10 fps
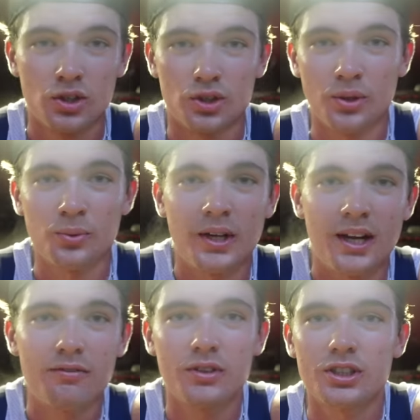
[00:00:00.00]
Done with
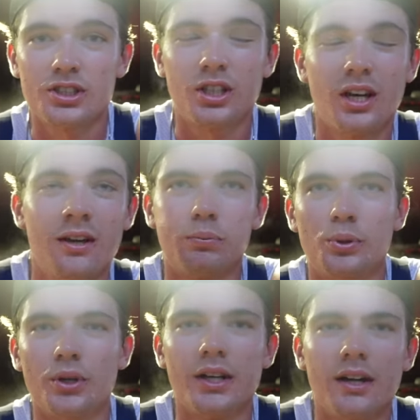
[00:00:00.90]
efforts,
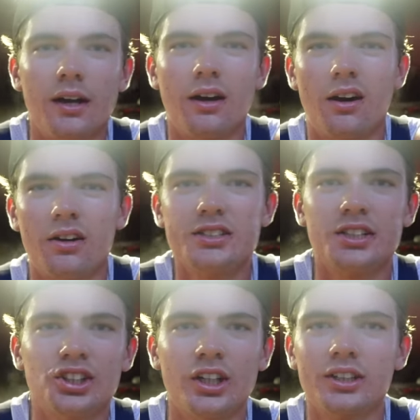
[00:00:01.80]
pretty hard
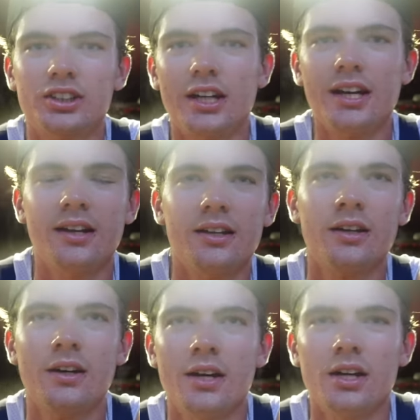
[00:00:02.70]
session actually,
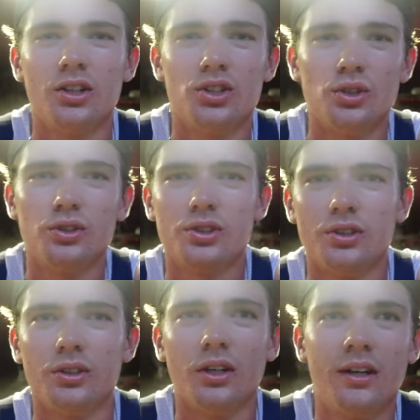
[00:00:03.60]
due
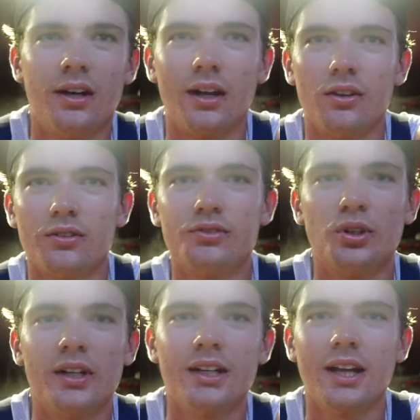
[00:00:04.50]
to a lot of
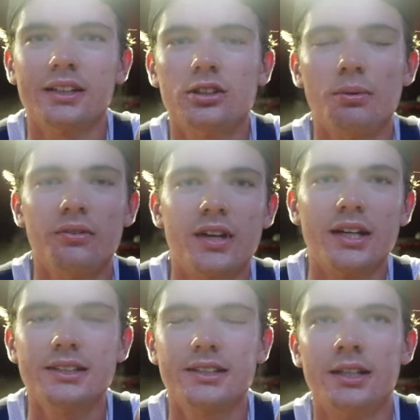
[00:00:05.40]
training last couple of
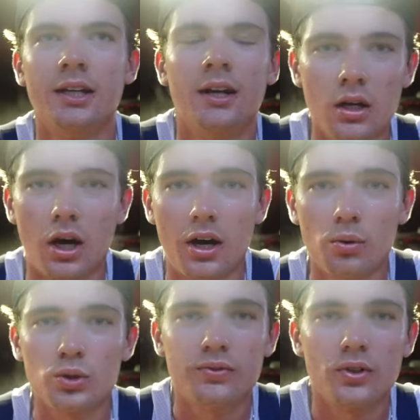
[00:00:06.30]
days. I
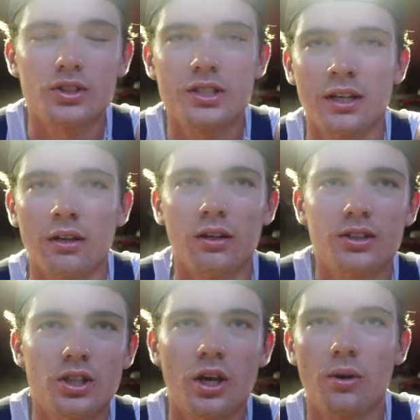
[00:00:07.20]
was focusing a
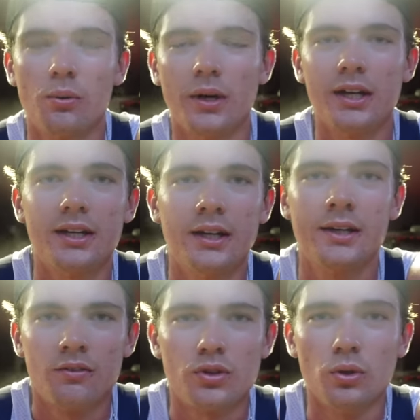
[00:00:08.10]
lot with
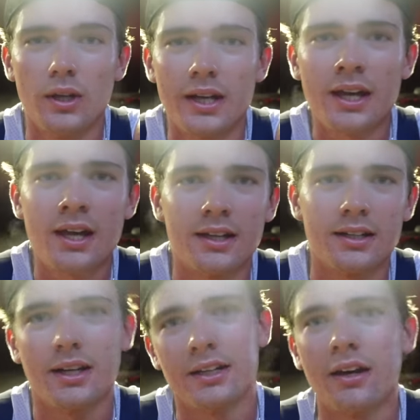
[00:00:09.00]
fueling
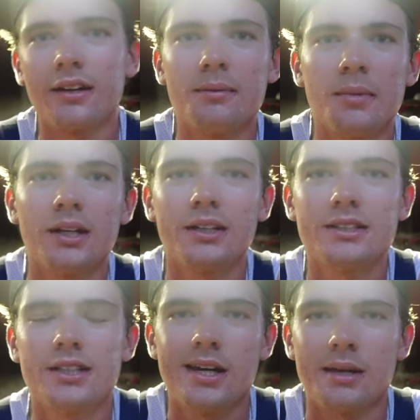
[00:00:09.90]
in the 90
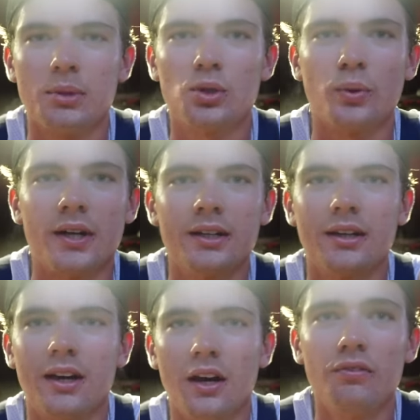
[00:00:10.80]
minutes in between
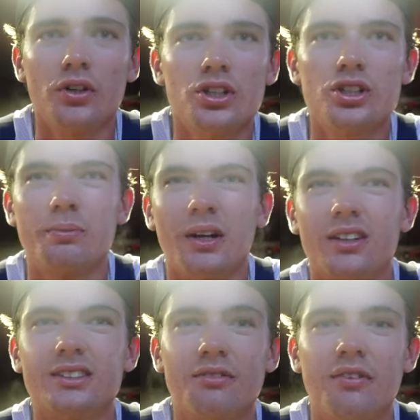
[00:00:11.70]
the efforts,
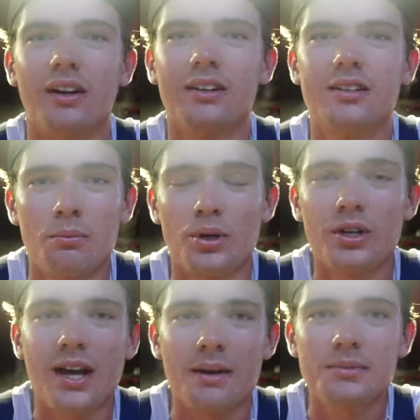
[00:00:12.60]
because I felt
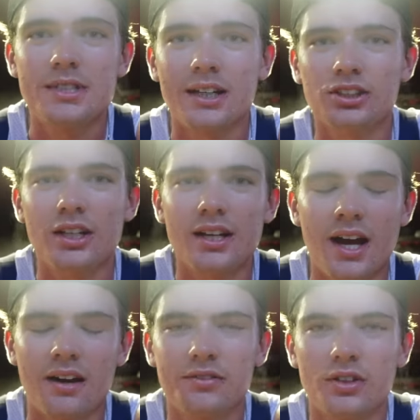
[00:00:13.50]
pretty empty actually
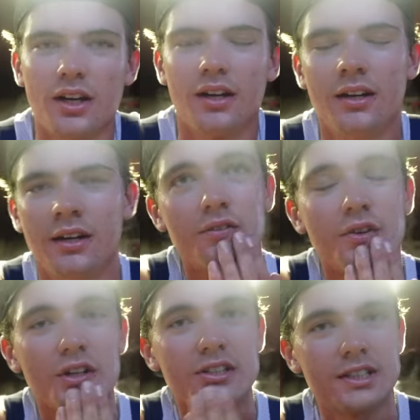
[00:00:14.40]
after the
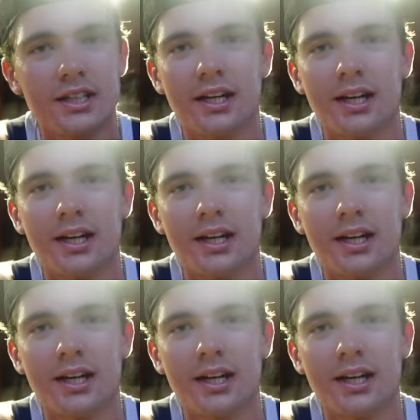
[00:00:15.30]
first